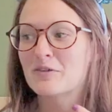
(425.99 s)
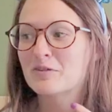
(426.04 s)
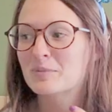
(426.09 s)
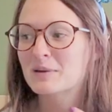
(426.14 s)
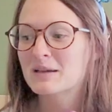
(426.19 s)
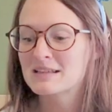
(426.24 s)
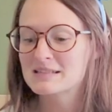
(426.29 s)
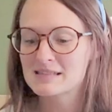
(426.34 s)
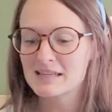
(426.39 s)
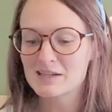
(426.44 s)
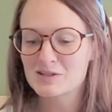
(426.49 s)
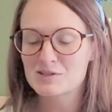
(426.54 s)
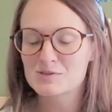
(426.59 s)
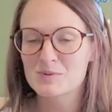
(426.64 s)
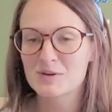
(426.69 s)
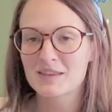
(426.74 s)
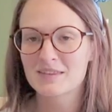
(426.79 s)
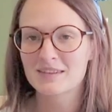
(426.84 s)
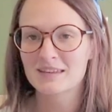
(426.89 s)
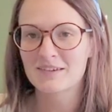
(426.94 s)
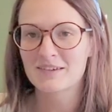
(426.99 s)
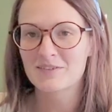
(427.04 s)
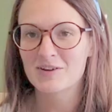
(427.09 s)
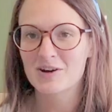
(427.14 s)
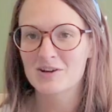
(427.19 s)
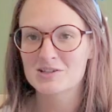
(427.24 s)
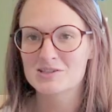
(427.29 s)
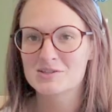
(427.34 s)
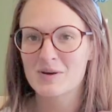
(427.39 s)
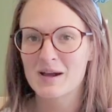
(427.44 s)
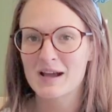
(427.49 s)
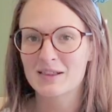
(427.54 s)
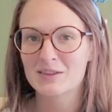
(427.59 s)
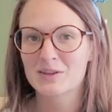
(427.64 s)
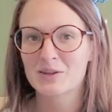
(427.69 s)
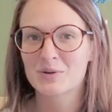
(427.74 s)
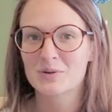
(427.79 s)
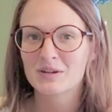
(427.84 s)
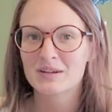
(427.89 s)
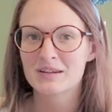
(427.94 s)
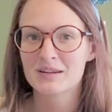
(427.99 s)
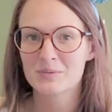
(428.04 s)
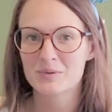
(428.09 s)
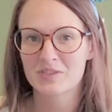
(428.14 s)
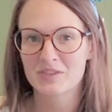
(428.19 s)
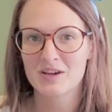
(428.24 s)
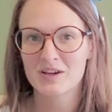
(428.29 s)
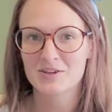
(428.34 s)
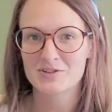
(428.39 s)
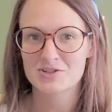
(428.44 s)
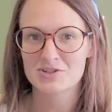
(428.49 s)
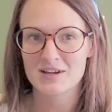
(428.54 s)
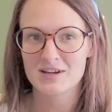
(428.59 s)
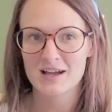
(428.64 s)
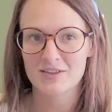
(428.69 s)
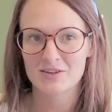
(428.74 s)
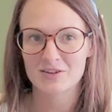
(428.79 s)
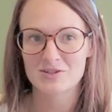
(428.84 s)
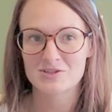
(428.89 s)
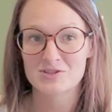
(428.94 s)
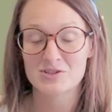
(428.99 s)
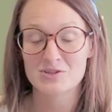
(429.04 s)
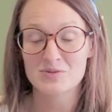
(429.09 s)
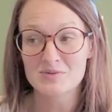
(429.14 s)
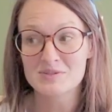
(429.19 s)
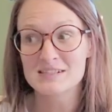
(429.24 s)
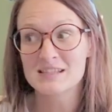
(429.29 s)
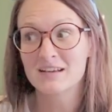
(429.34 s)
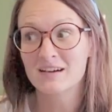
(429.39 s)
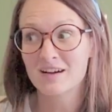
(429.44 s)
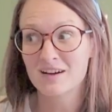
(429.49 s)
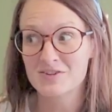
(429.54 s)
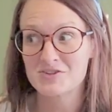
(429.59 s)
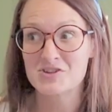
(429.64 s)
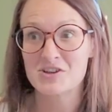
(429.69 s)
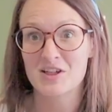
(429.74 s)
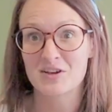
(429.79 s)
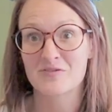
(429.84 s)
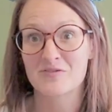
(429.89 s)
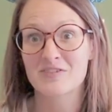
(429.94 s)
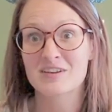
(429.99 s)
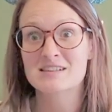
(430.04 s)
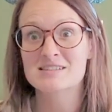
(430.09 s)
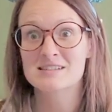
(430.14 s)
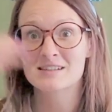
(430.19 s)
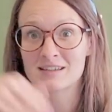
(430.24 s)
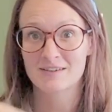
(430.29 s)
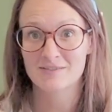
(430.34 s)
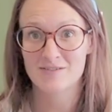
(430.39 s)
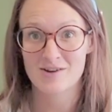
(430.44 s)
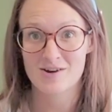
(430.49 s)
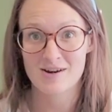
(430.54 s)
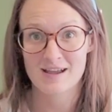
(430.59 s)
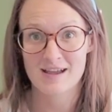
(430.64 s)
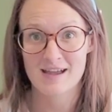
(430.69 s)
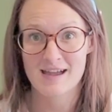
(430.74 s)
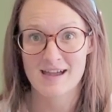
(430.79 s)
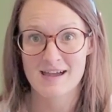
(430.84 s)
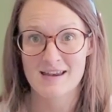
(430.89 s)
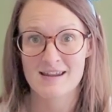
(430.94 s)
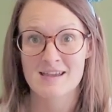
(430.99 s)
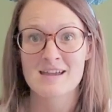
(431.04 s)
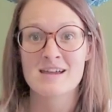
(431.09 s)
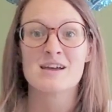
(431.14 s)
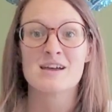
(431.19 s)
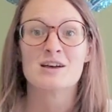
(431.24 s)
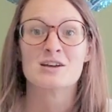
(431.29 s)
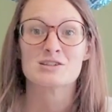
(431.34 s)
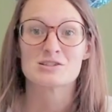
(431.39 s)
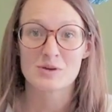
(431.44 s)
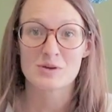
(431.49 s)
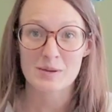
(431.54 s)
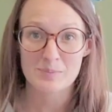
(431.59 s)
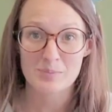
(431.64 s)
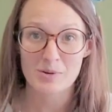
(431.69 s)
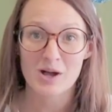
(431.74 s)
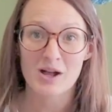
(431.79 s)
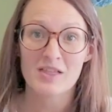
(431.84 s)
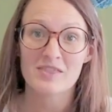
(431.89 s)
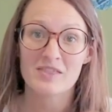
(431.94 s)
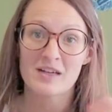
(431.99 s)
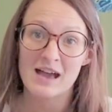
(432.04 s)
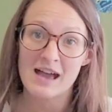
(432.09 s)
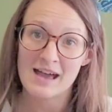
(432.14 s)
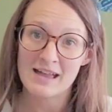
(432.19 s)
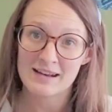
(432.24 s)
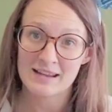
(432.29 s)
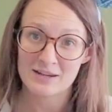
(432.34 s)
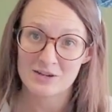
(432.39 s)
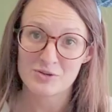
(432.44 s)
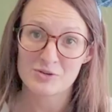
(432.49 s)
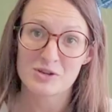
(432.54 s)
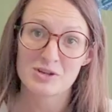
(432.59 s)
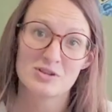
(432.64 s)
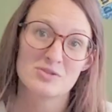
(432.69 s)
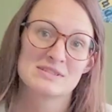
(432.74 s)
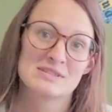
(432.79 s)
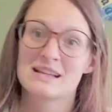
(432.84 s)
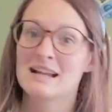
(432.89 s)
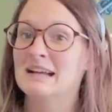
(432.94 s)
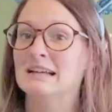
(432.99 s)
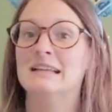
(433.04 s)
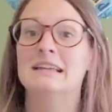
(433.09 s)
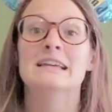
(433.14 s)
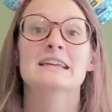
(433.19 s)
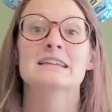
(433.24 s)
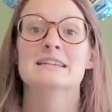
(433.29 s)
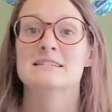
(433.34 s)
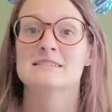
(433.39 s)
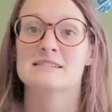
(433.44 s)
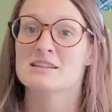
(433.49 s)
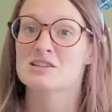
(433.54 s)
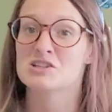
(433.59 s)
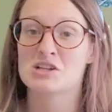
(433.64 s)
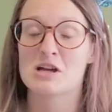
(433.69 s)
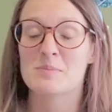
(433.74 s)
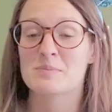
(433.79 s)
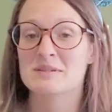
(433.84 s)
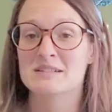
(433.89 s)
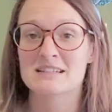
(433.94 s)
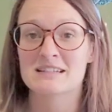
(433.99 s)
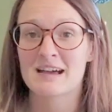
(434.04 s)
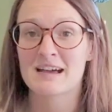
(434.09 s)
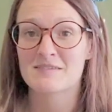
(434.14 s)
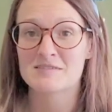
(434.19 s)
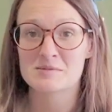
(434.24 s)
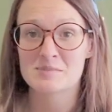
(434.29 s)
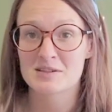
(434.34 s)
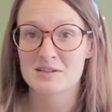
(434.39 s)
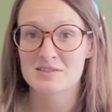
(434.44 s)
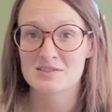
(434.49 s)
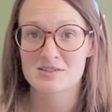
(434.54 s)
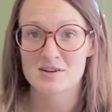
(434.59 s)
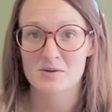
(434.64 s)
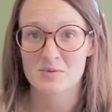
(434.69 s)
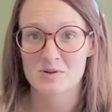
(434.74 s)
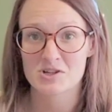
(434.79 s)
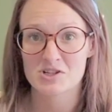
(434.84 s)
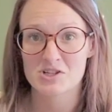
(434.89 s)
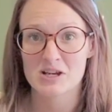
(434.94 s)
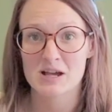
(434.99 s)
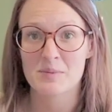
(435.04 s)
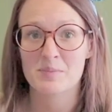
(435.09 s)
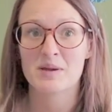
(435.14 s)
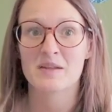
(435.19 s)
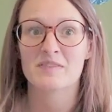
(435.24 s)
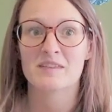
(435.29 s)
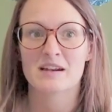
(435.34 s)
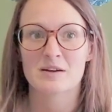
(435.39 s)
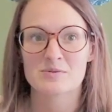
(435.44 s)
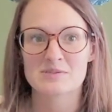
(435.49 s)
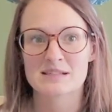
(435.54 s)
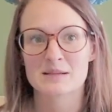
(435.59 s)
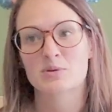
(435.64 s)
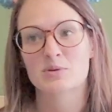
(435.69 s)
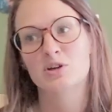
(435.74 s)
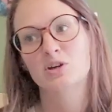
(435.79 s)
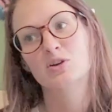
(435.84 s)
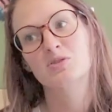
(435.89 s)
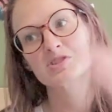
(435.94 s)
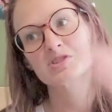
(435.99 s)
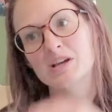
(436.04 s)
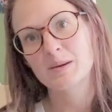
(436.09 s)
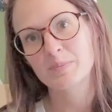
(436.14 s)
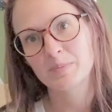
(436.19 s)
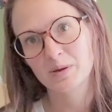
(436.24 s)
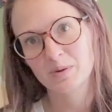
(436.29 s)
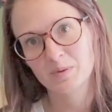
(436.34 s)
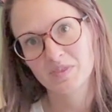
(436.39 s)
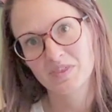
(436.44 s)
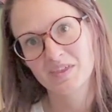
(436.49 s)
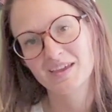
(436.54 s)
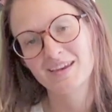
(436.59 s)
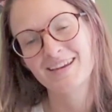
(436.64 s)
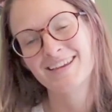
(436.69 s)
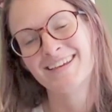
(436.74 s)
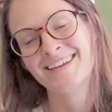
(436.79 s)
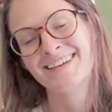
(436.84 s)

for me because he just wanted the gift card. So I loaded it with $100 using a $100 Visa gift card I had. So I bought that and you could use it at any Disney shop. It didn't have to be a Star Wars shop. And then I was able to go shopping with it